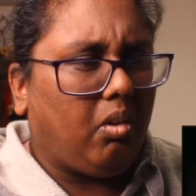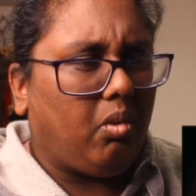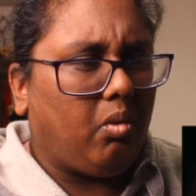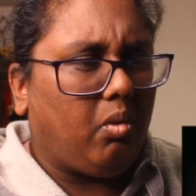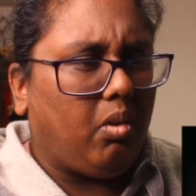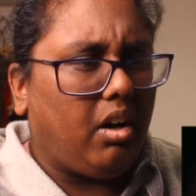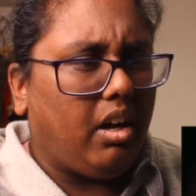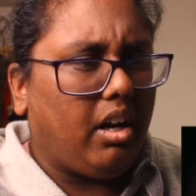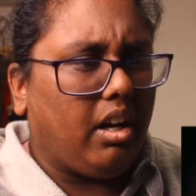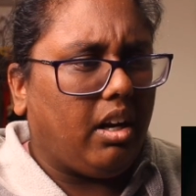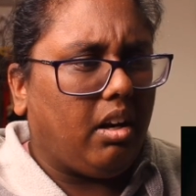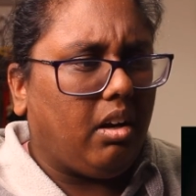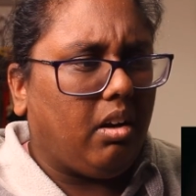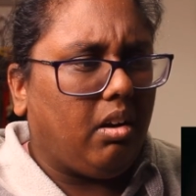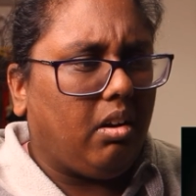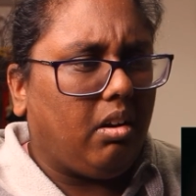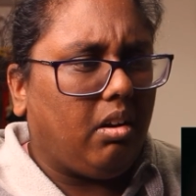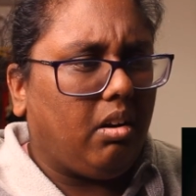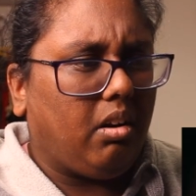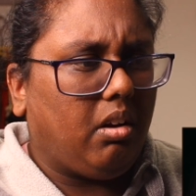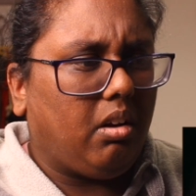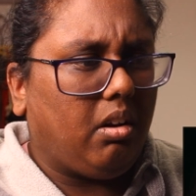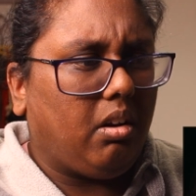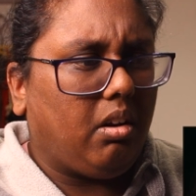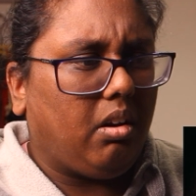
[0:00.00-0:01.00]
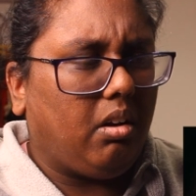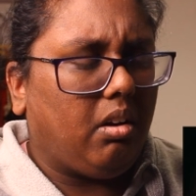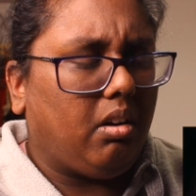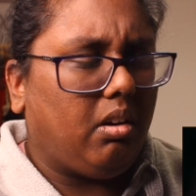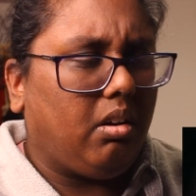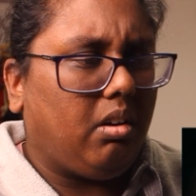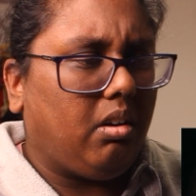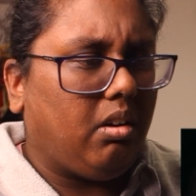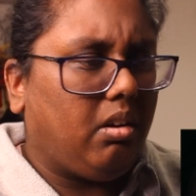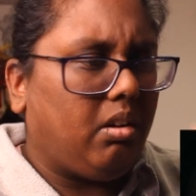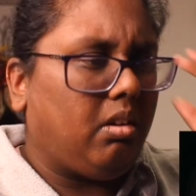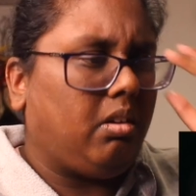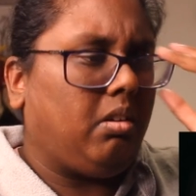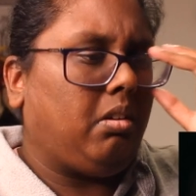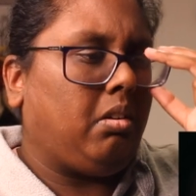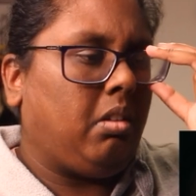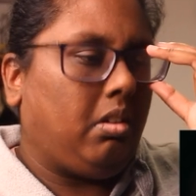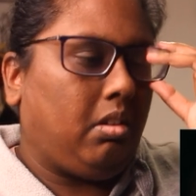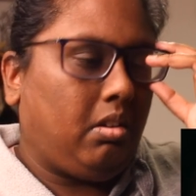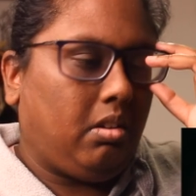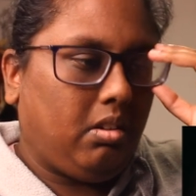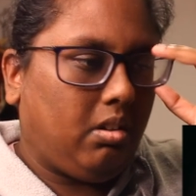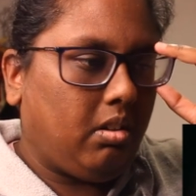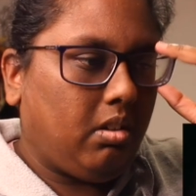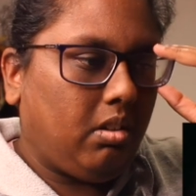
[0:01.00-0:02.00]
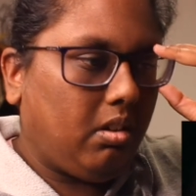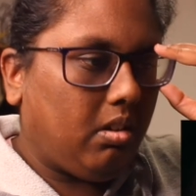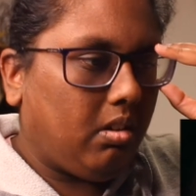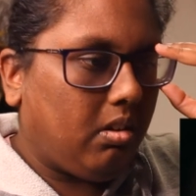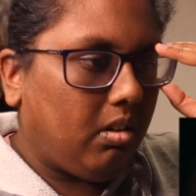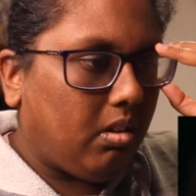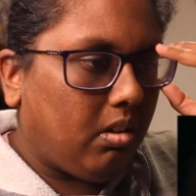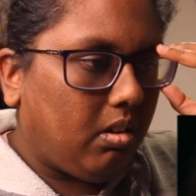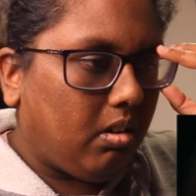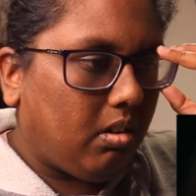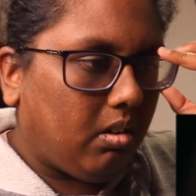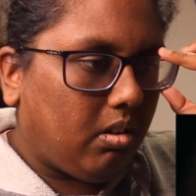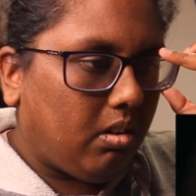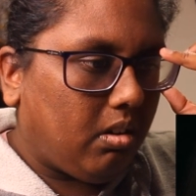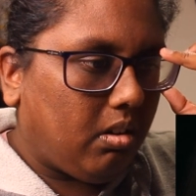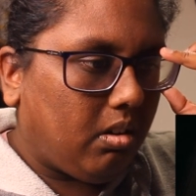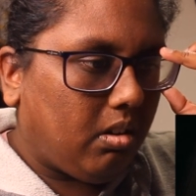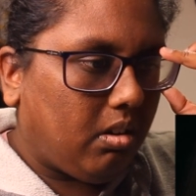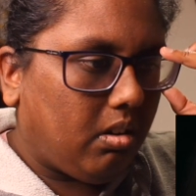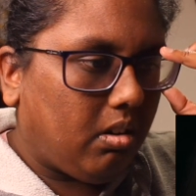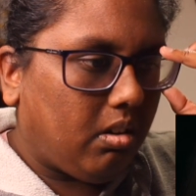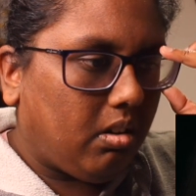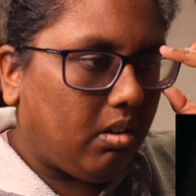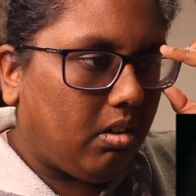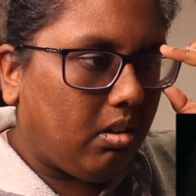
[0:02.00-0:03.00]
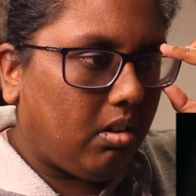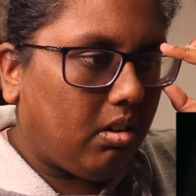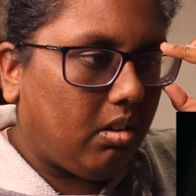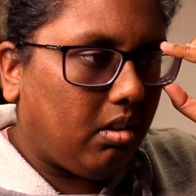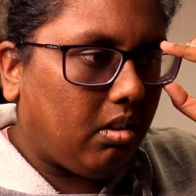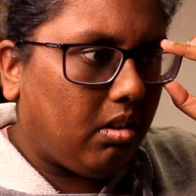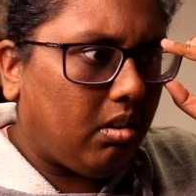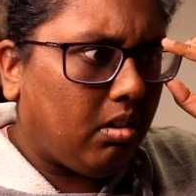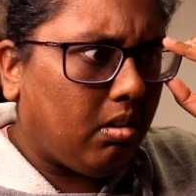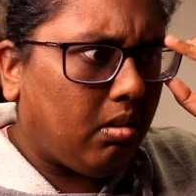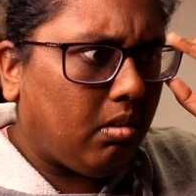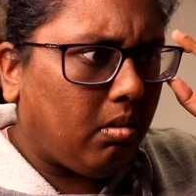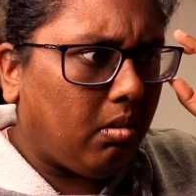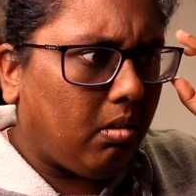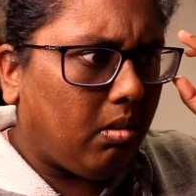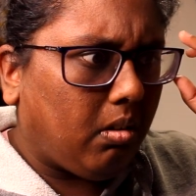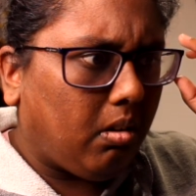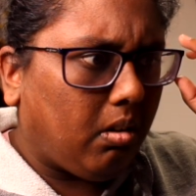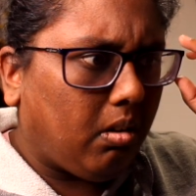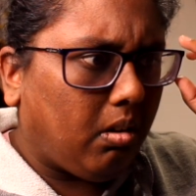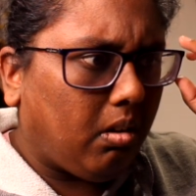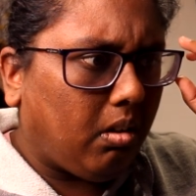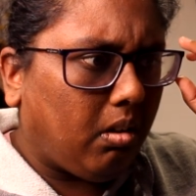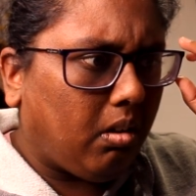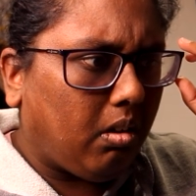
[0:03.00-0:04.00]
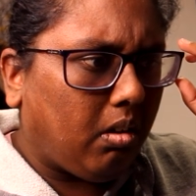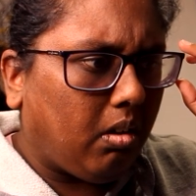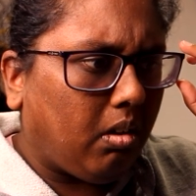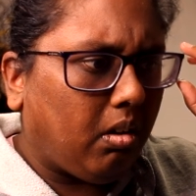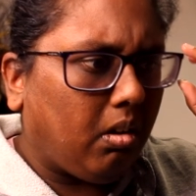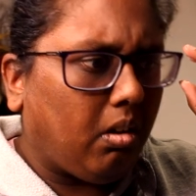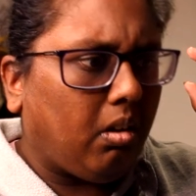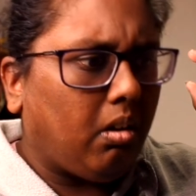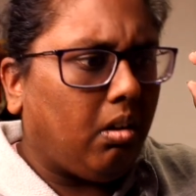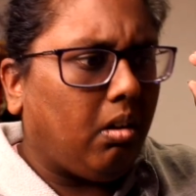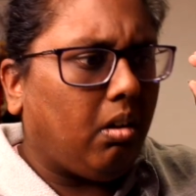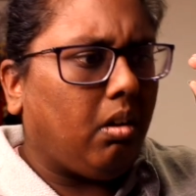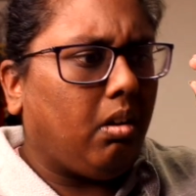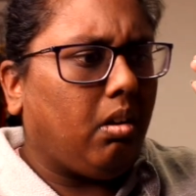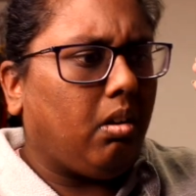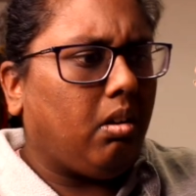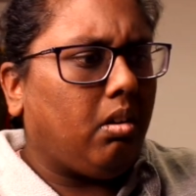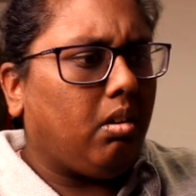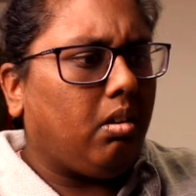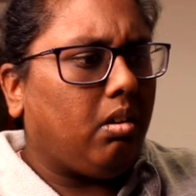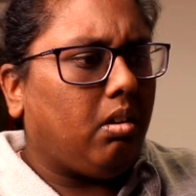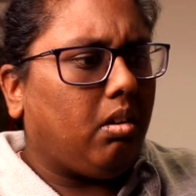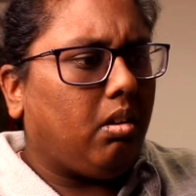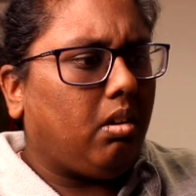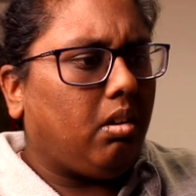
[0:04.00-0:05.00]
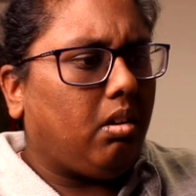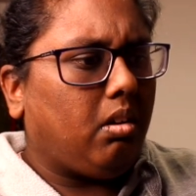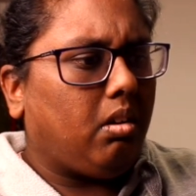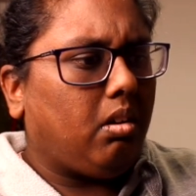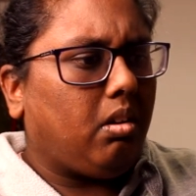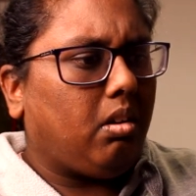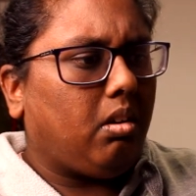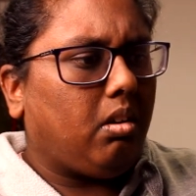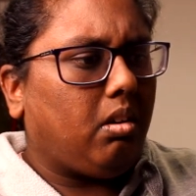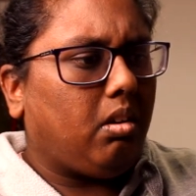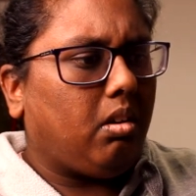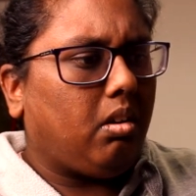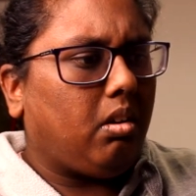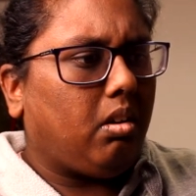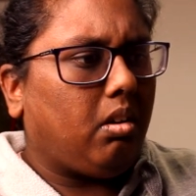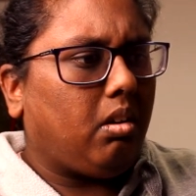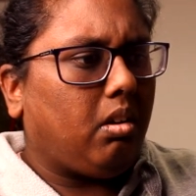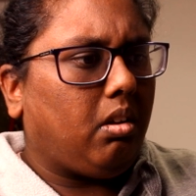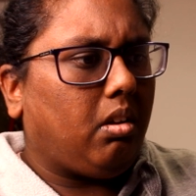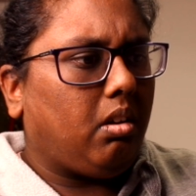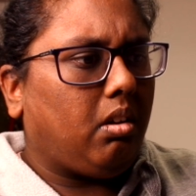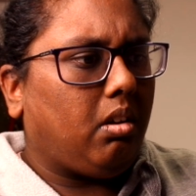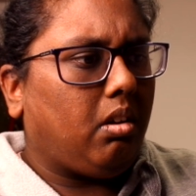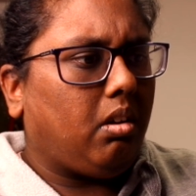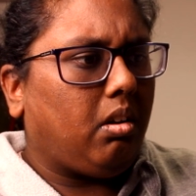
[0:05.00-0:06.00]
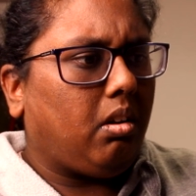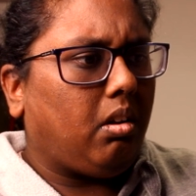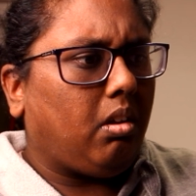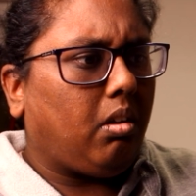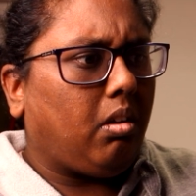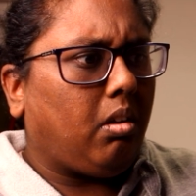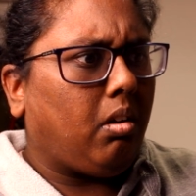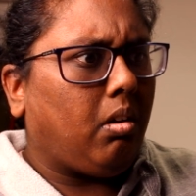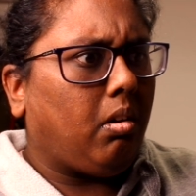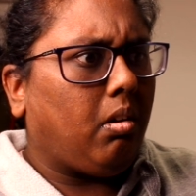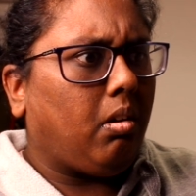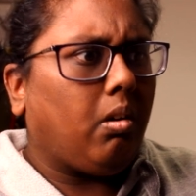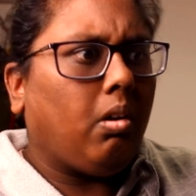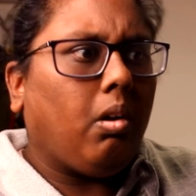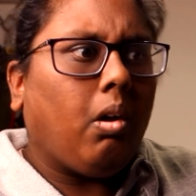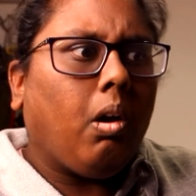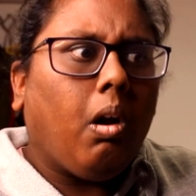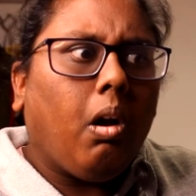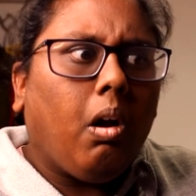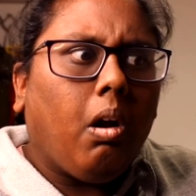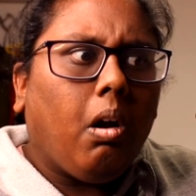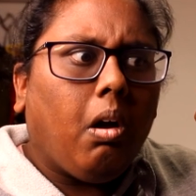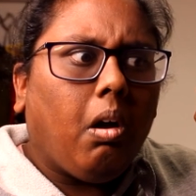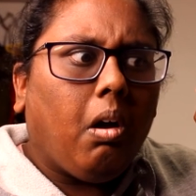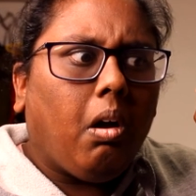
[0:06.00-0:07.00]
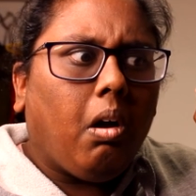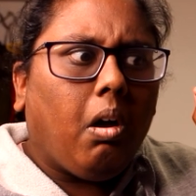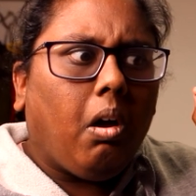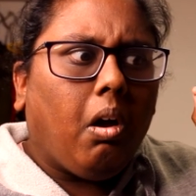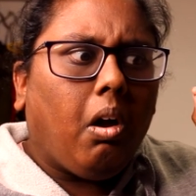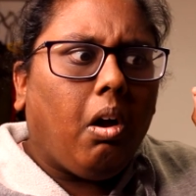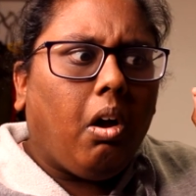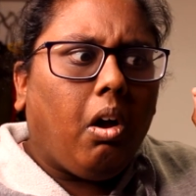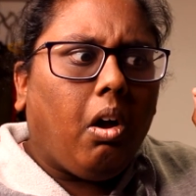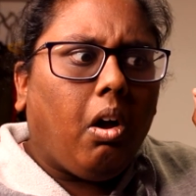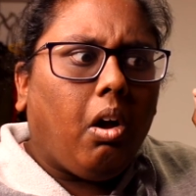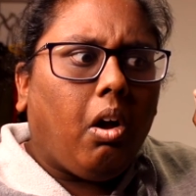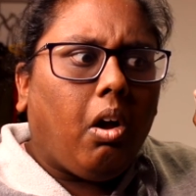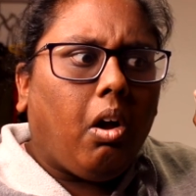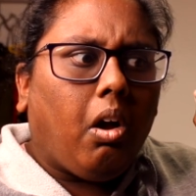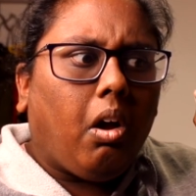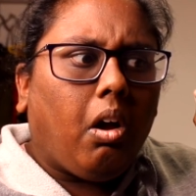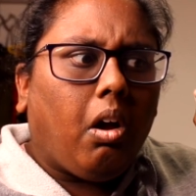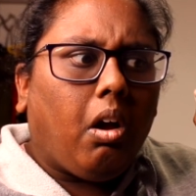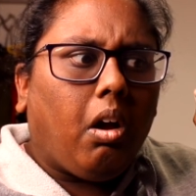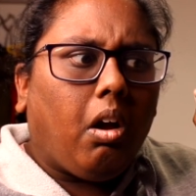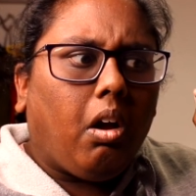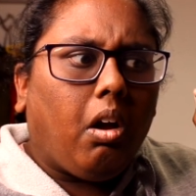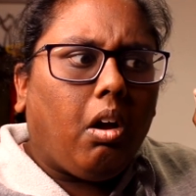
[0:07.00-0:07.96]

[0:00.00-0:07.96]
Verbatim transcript: What? It's a fragment of Beskar alloy. Are you saying that Moff Gideon was taken by Mandalorians?